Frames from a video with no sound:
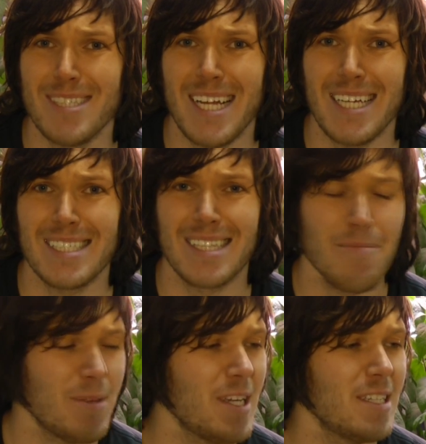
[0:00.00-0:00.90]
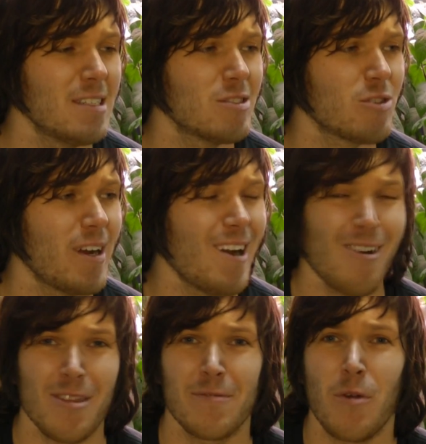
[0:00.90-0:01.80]
like something straight out
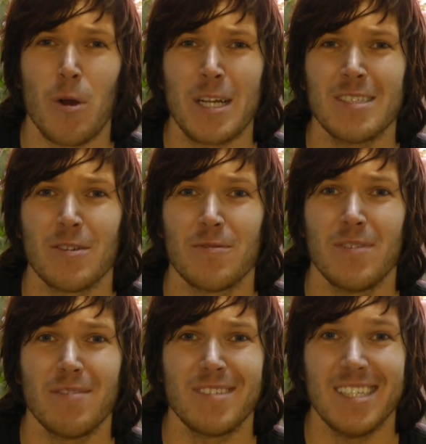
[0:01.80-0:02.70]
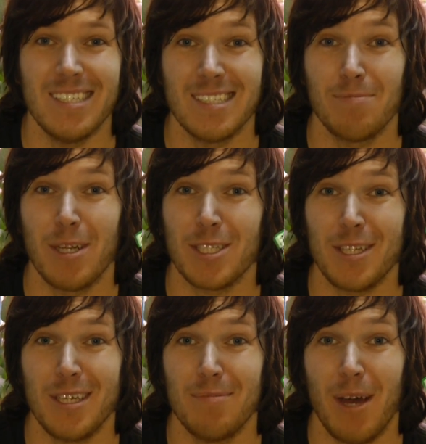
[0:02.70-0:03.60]
of the 40s or 50s,
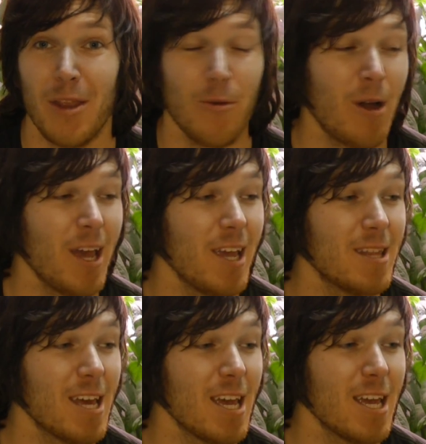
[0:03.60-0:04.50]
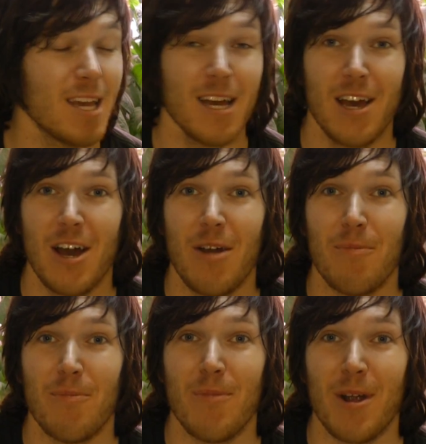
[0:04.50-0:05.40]
especially by the way they
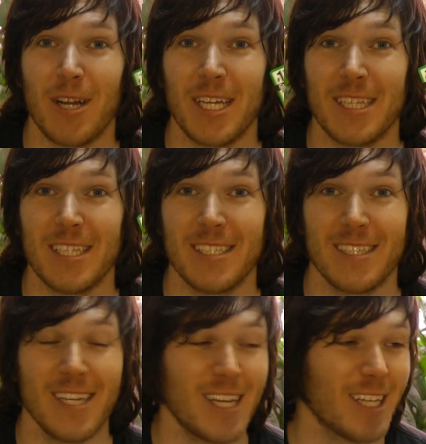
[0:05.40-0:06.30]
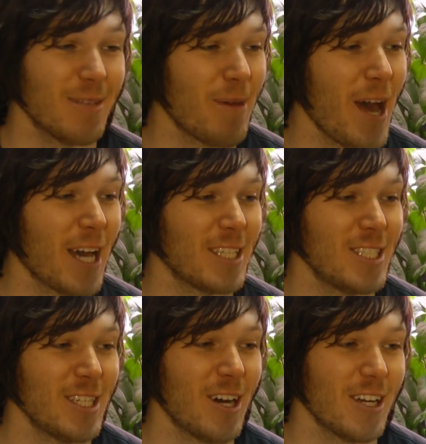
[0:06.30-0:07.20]
market this thing and the
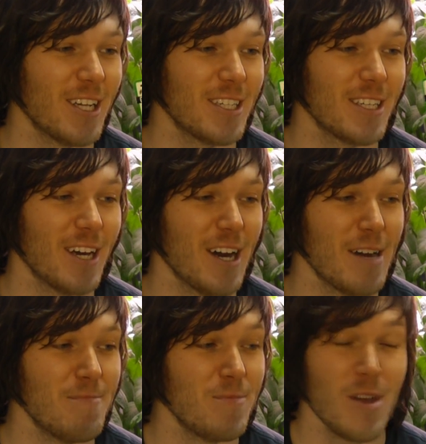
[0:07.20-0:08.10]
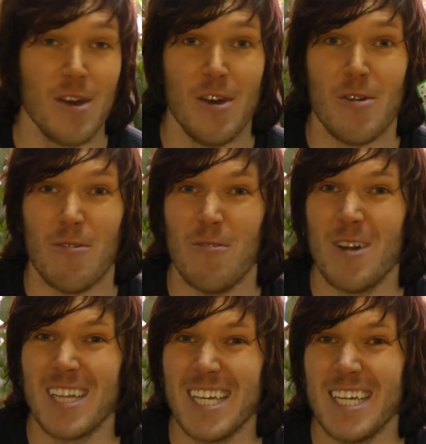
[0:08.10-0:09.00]
packaging on it.
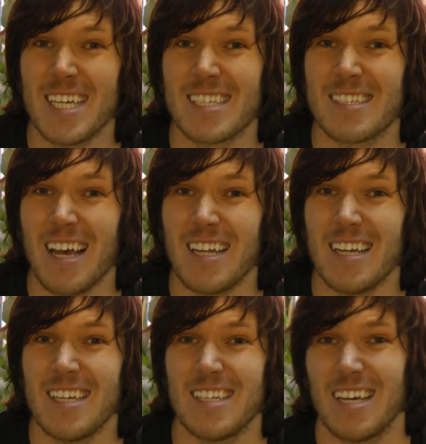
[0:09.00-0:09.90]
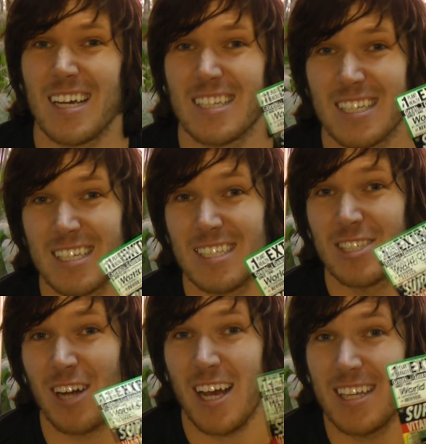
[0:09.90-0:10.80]
Really excited to
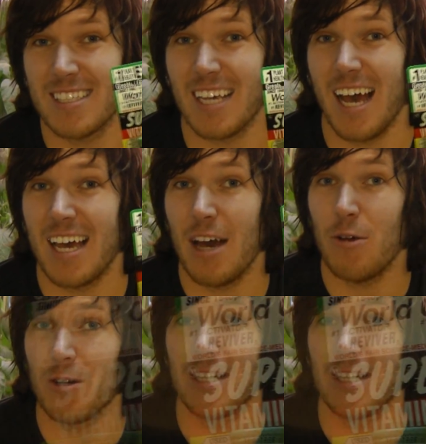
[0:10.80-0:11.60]
try this guy out